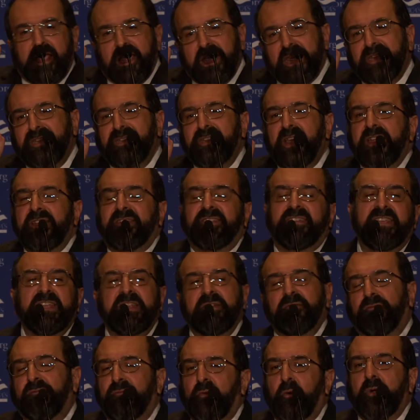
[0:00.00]
In
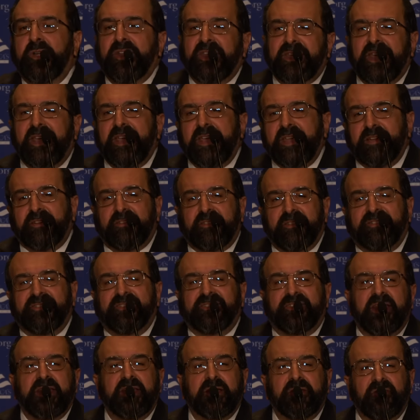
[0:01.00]
1948, the
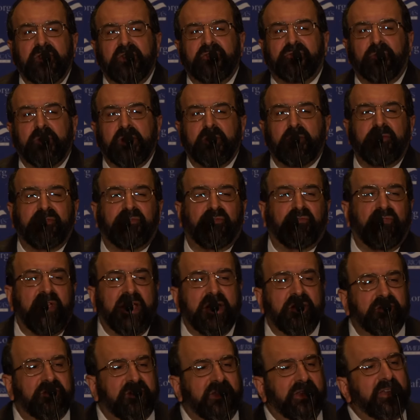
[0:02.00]
state of Israel was
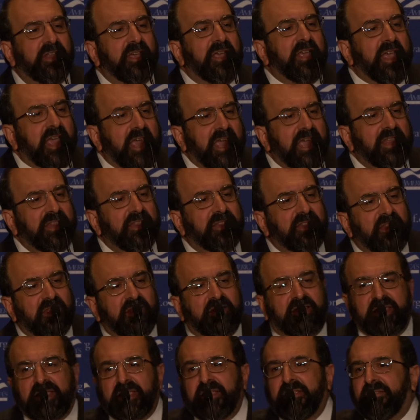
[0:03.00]
founded, and
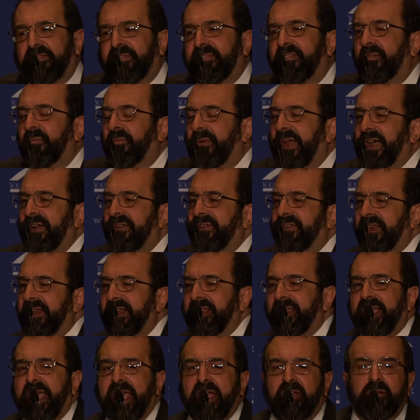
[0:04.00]
the
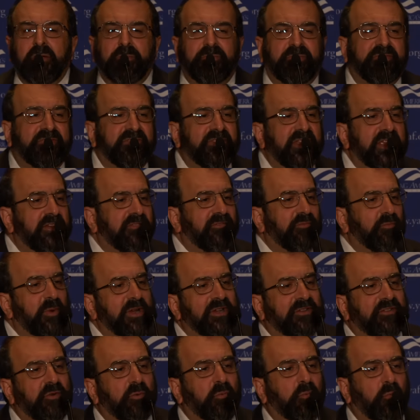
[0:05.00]
surrounding Arab states
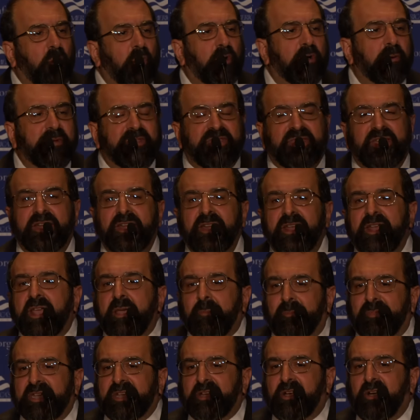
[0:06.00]
went to war with it
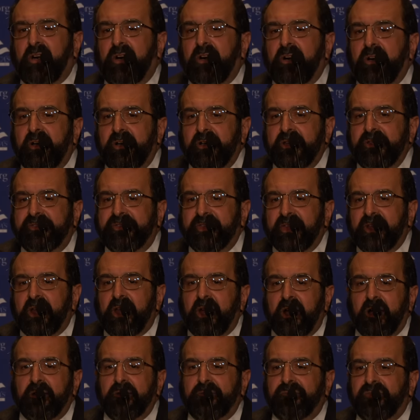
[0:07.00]
because
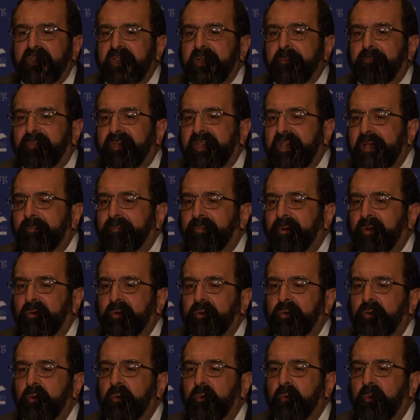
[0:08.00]
of the
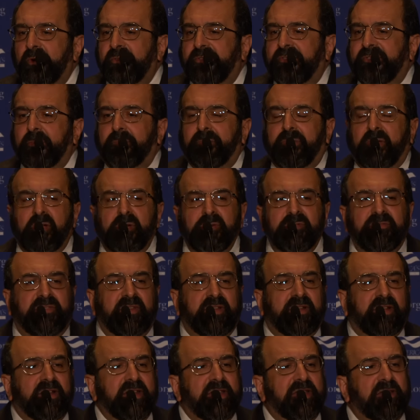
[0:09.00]
people who were
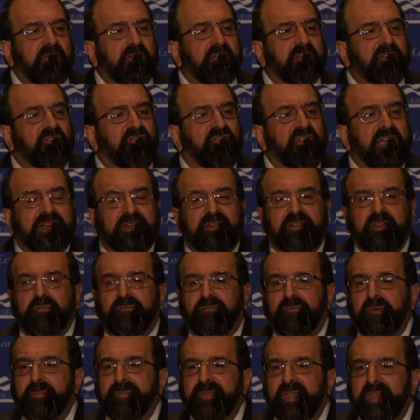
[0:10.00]
supposedly
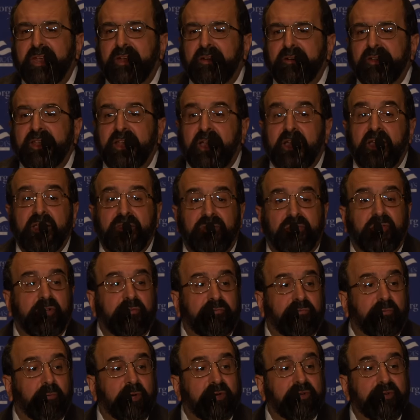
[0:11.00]
ejected from the area, and
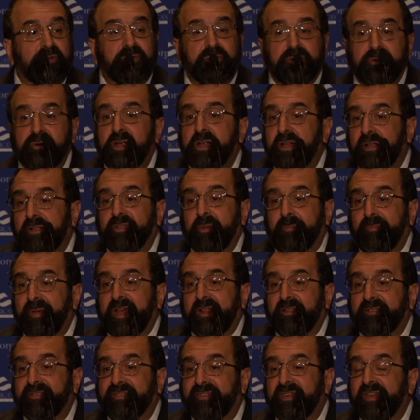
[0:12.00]
those were who? The
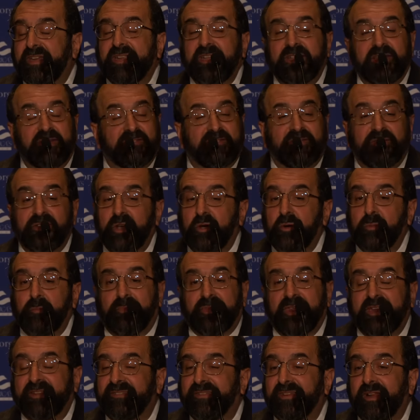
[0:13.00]
Palestinians.
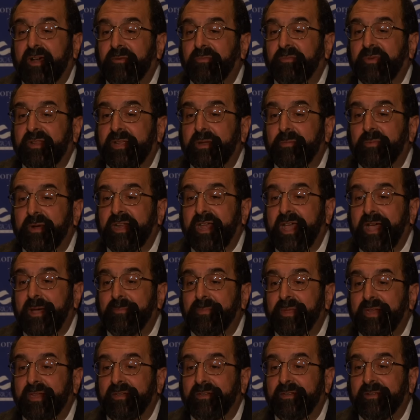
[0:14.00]
Nope, that's not really what
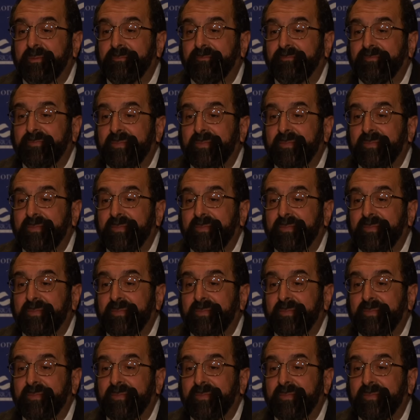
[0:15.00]
happened.